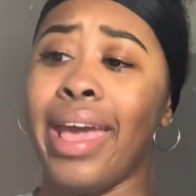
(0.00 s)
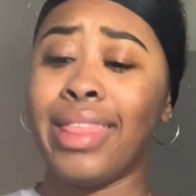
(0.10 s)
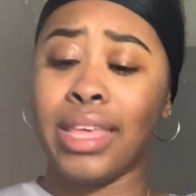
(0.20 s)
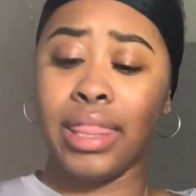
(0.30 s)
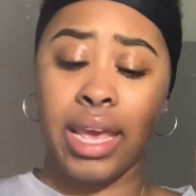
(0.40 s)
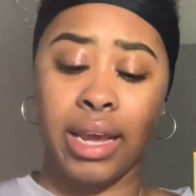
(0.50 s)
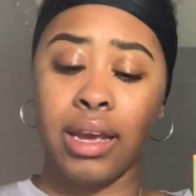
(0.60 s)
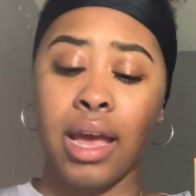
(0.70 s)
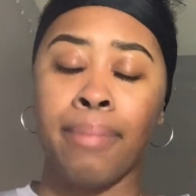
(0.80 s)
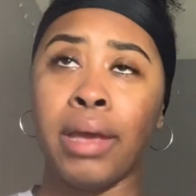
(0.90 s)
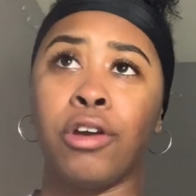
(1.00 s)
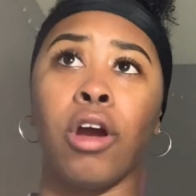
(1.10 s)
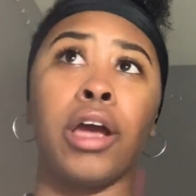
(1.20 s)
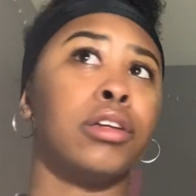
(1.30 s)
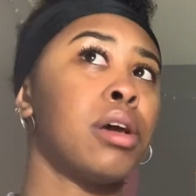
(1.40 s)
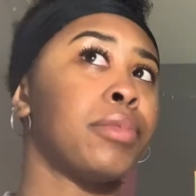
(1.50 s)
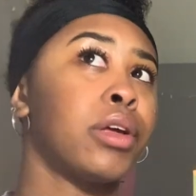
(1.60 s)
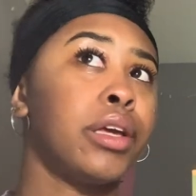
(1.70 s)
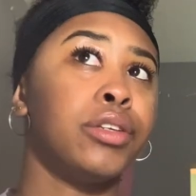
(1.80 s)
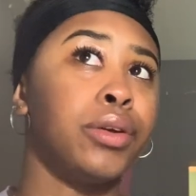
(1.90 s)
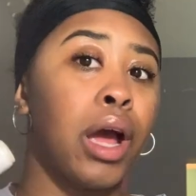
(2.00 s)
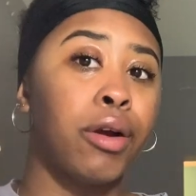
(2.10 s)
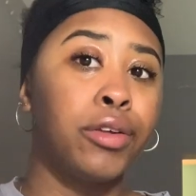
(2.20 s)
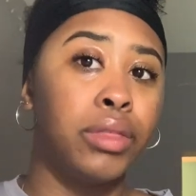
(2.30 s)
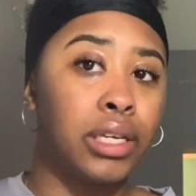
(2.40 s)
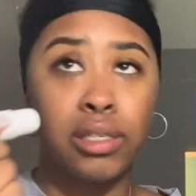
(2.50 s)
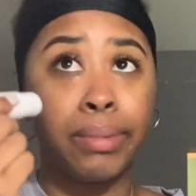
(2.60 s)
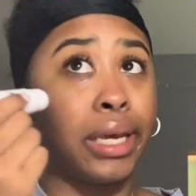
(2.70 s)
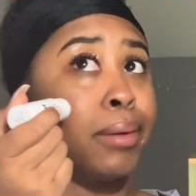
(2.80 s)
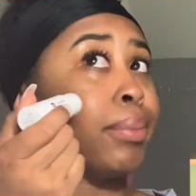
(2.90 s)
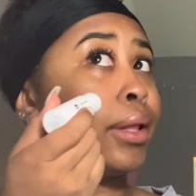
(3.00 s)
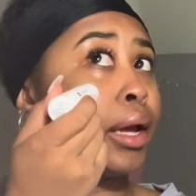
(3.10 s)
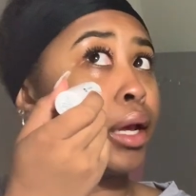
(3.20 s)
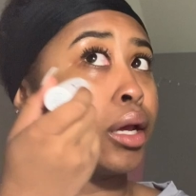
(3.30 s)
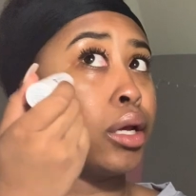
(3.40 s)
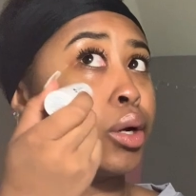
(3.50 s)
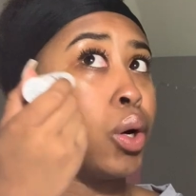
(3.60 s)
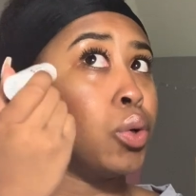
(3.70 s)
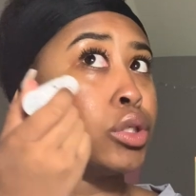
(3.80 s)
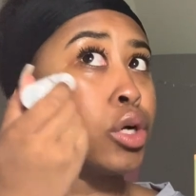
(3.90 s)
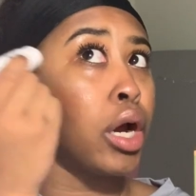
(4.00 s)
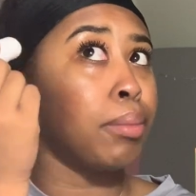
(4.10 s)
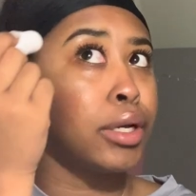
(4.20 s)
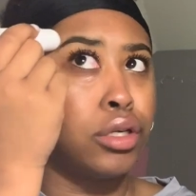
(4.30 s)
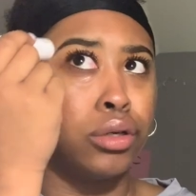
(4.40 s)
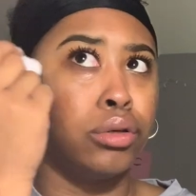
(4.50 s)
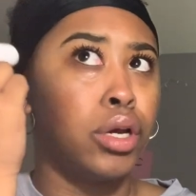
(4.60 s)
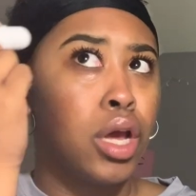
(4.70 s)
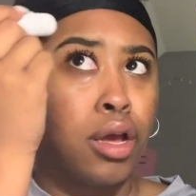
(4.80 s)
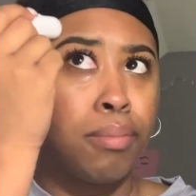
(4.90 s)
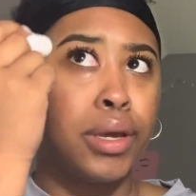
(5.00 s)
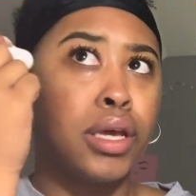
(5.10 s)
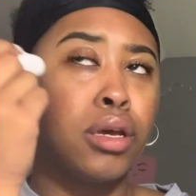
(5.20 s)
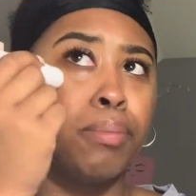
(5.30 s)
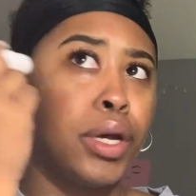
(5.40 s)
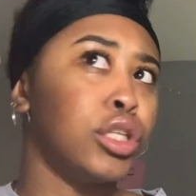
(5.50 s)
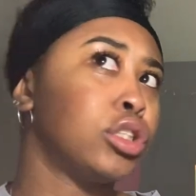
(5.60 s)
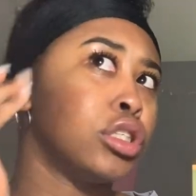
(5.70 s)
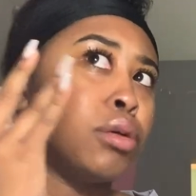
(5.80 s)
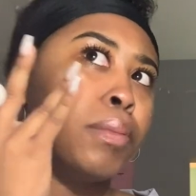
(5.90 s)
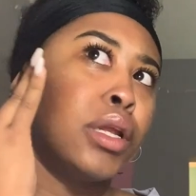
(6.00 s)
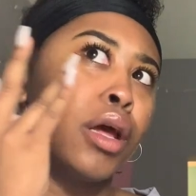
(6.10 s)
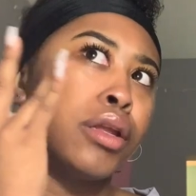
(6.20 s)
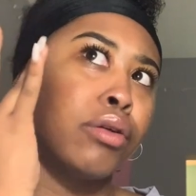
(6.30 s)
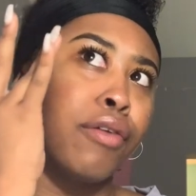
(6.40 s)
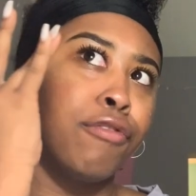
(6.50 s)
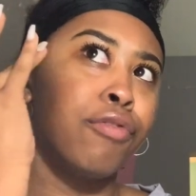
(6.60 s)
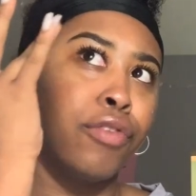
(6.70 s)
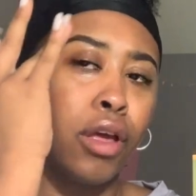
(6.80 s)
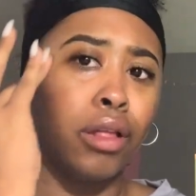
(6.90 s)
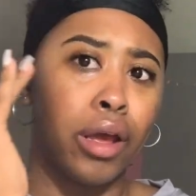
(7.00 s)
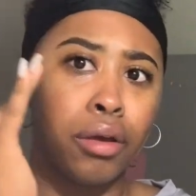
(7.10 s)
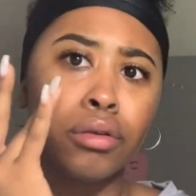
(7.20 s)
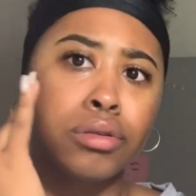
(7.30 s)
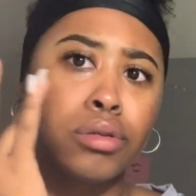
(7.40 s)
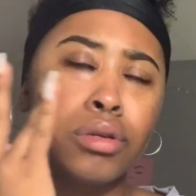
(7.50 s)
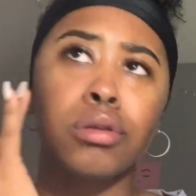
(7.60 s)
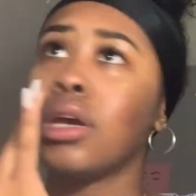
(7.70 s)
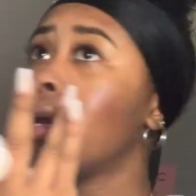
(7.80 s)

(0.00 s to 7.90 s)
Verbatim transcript: And then like, I'm like crying all the time. They're like, dude, how are you this mean? But like, you're always crying. I'm like, dude, being a bitch doesn't mean I don't have feelings.